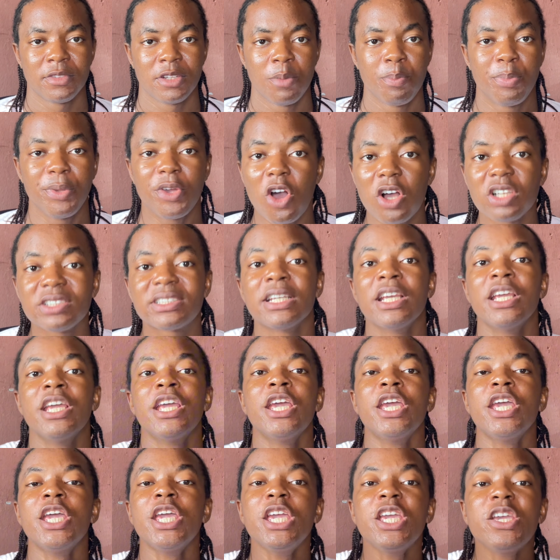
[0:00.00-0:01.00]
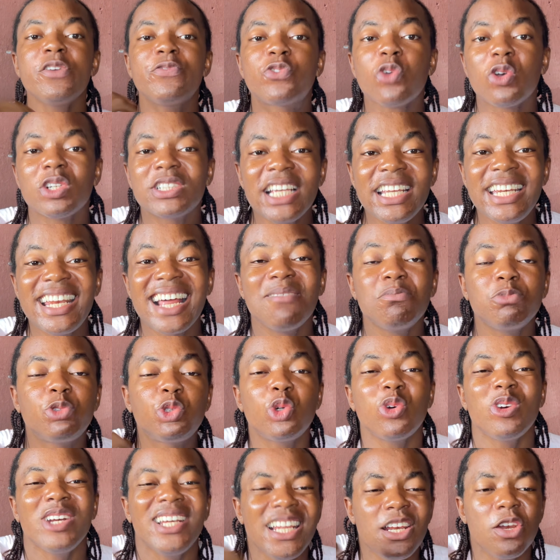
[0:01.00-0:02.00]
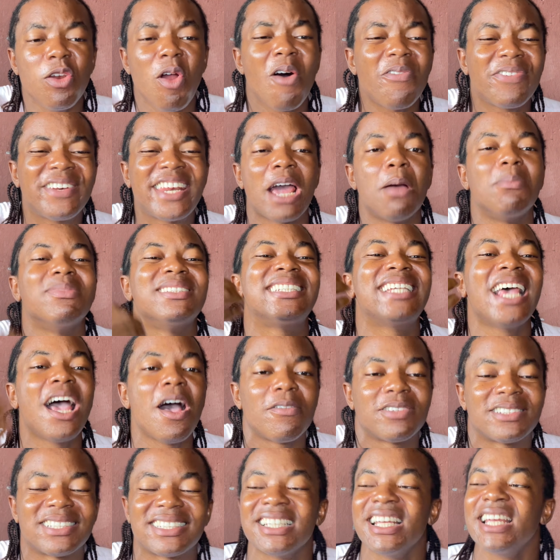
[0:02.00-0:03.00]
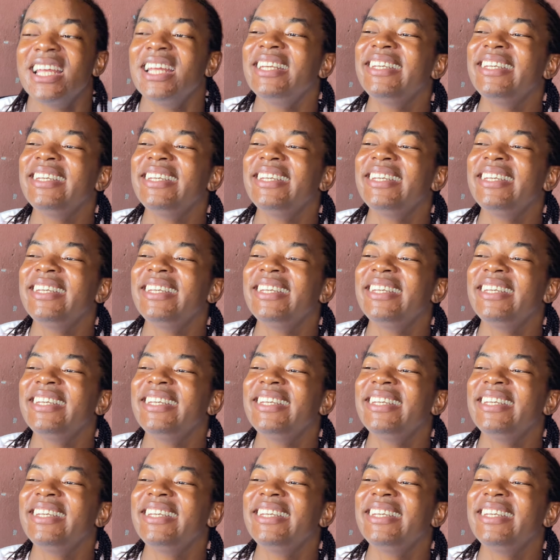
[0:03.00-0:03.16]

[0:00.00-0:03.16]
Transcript: because if to say them truly love themselves,